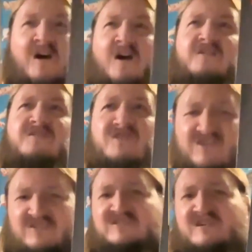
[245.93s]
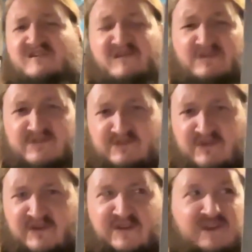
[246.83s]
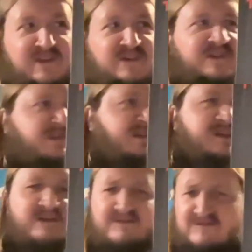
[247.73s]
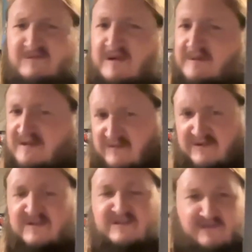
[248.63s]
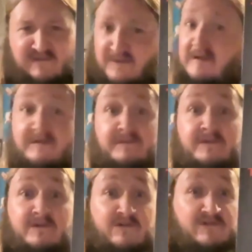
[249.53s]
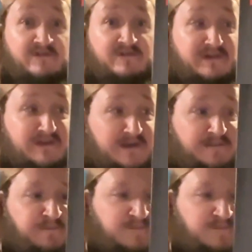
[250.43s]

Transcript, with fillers: i'm gonna say around 2011 maybe 2012 maybe even earlier than that